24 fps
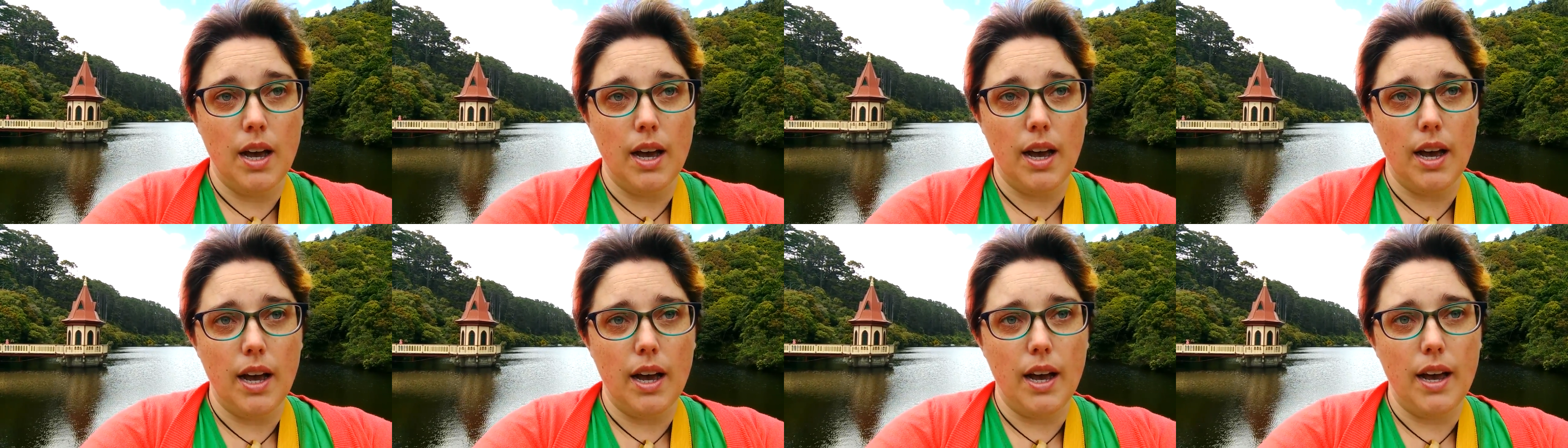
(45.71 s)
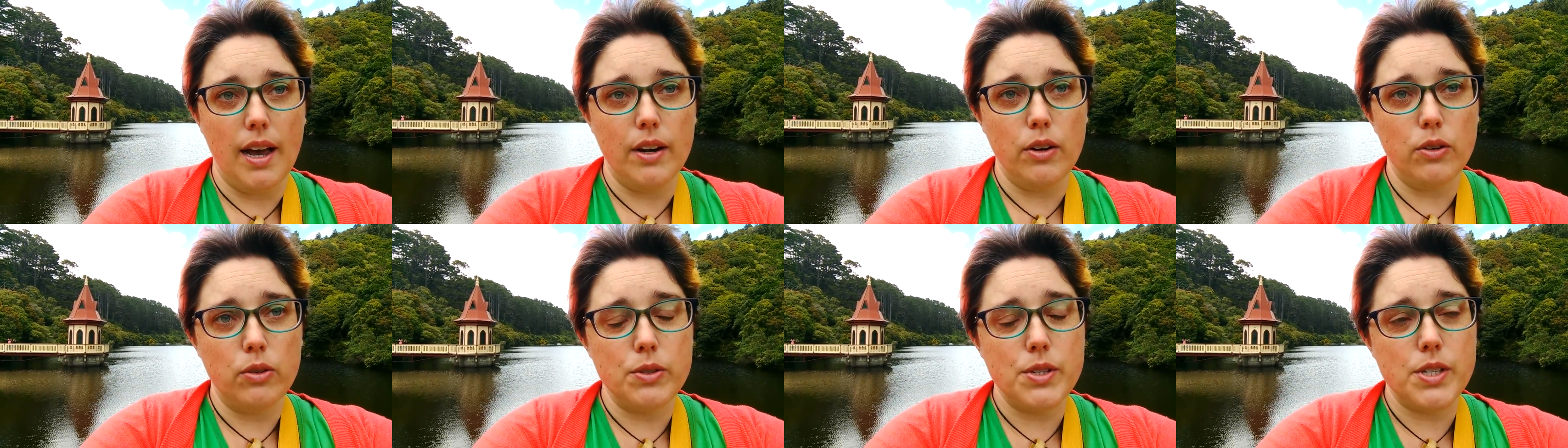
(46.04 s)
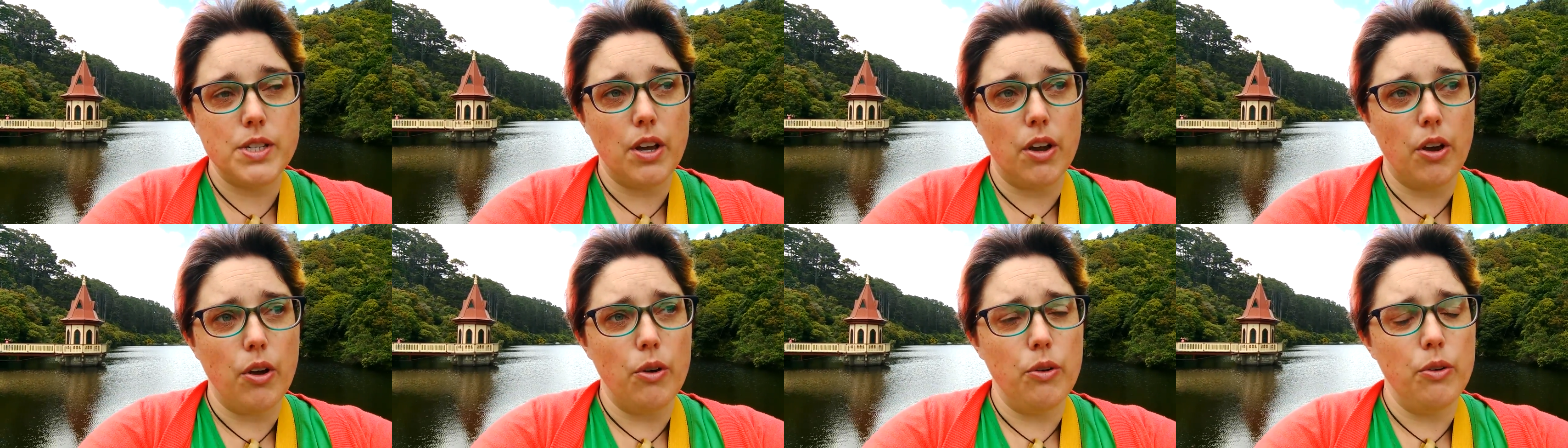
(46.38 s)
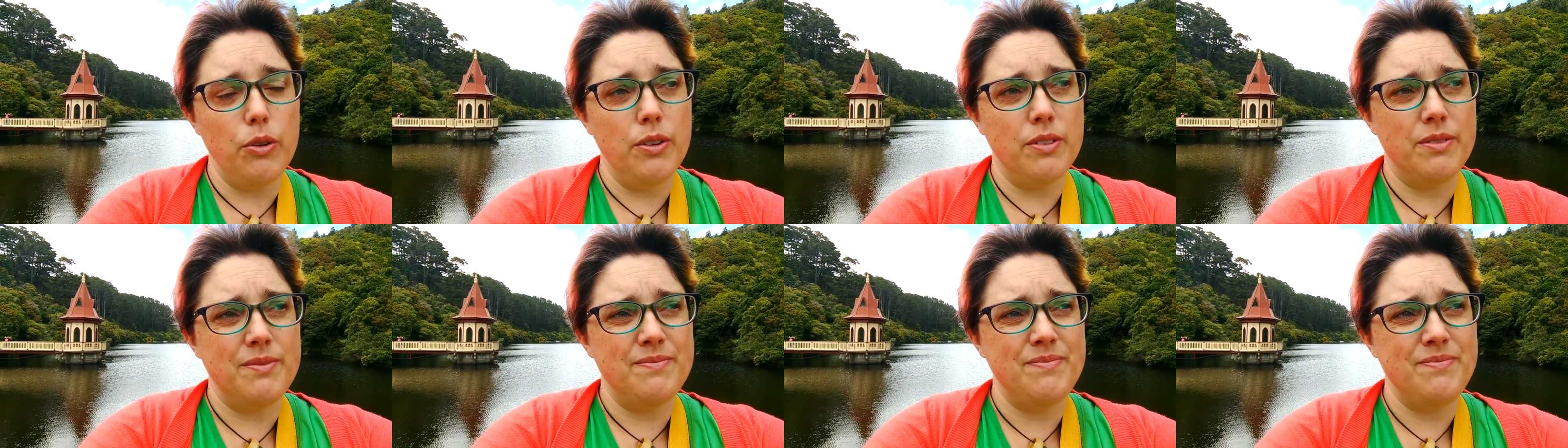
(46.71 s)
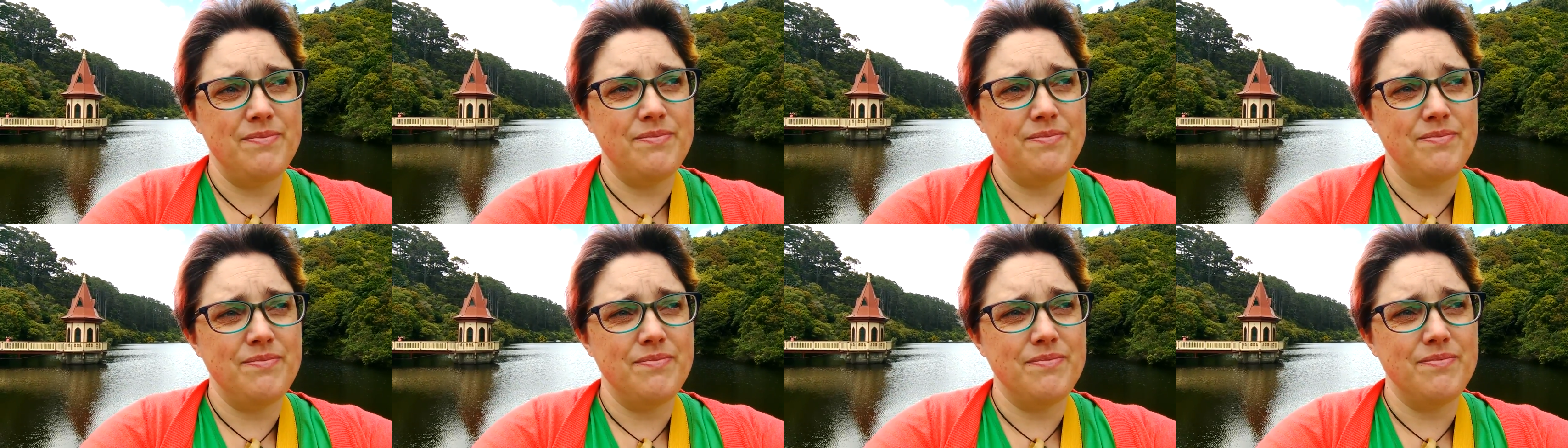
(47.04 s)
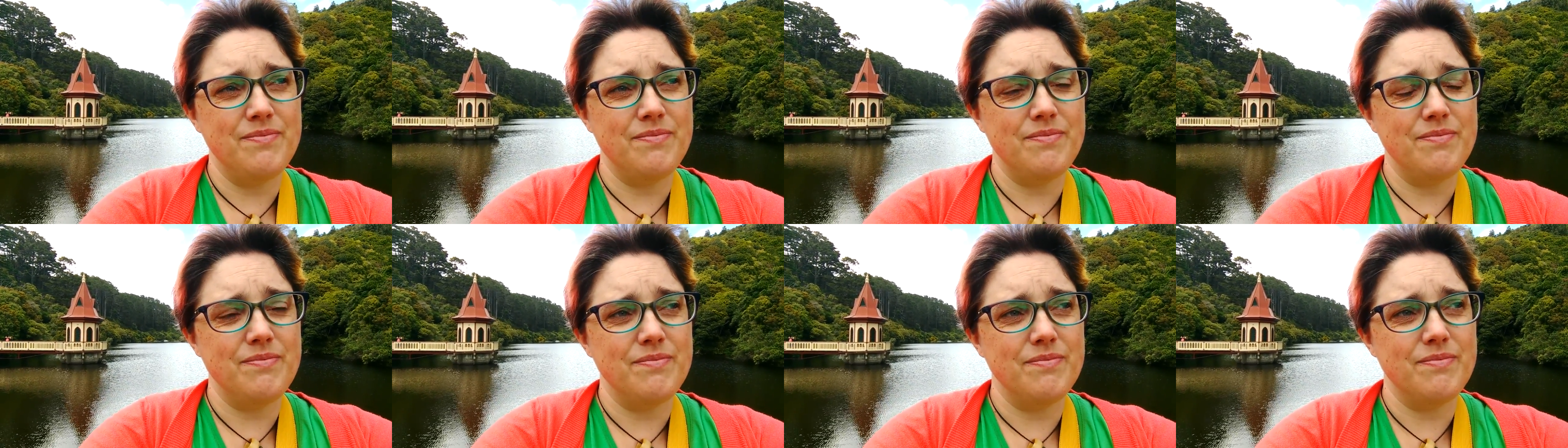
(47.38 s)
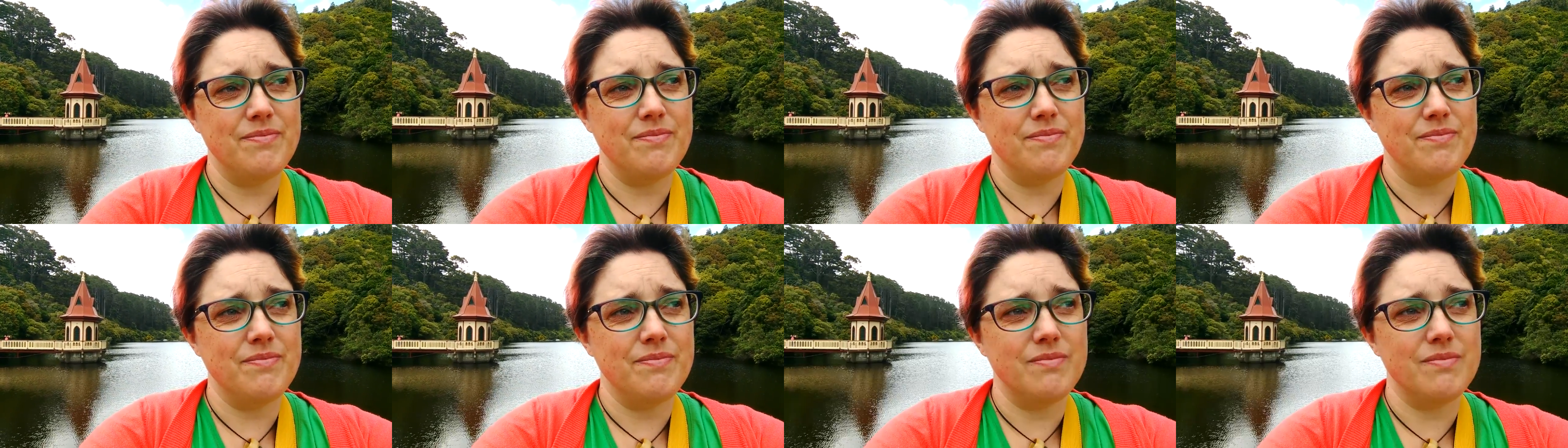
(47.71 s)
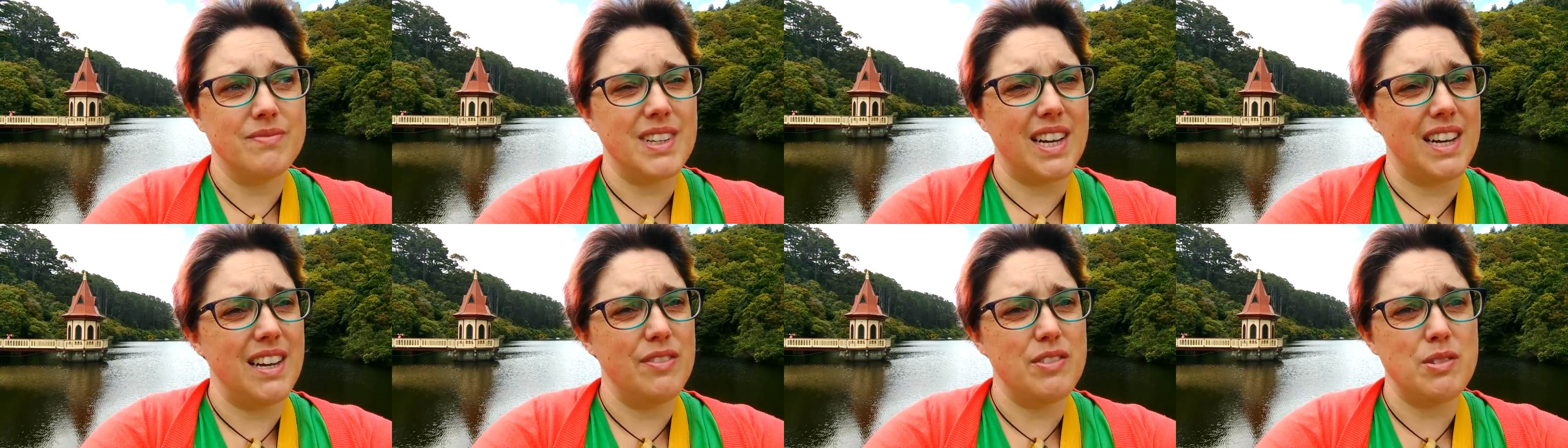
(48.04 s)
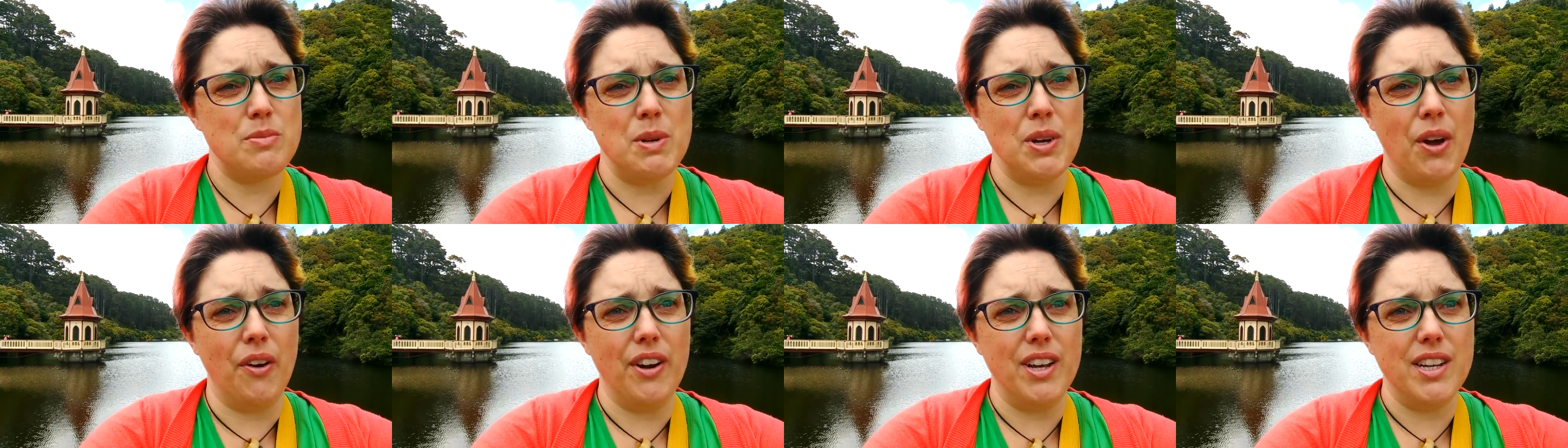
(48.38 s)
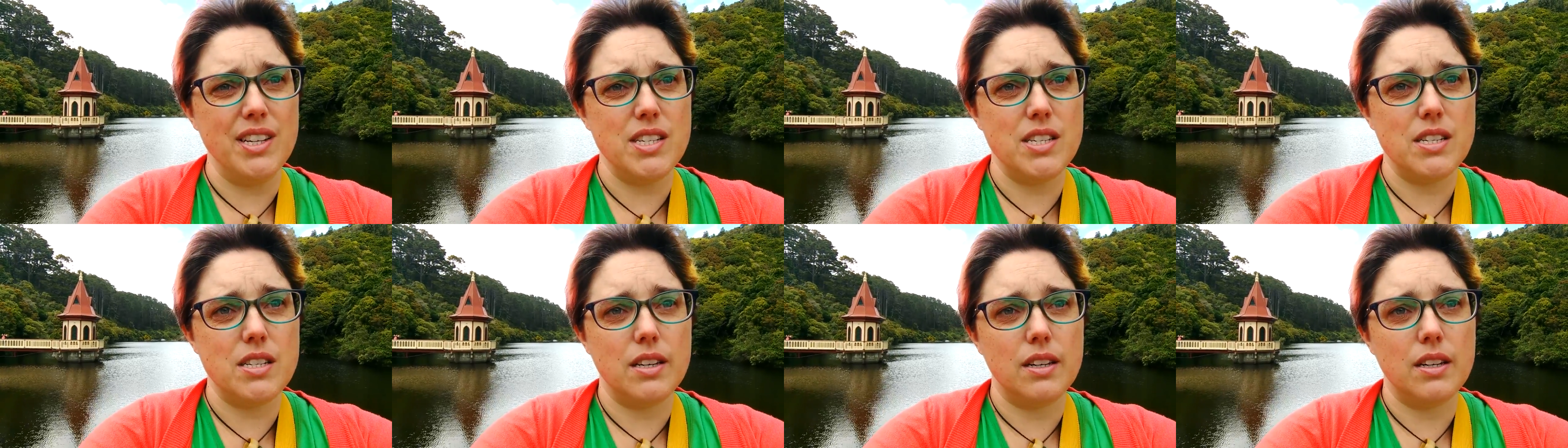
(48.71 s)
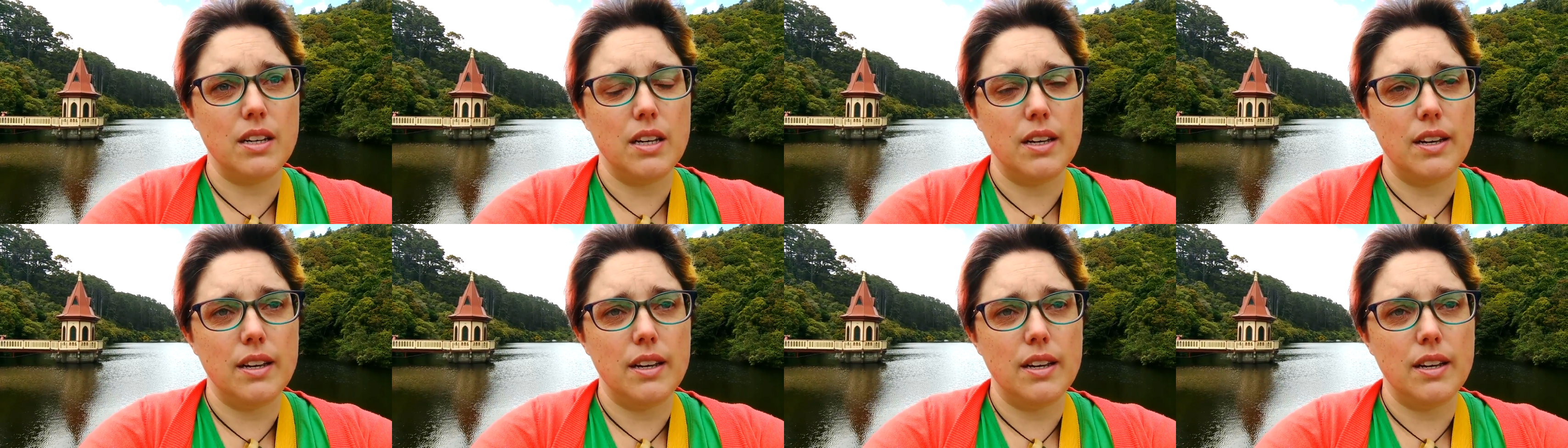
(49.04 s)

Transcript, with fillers: Uh, and also, I have to be honest,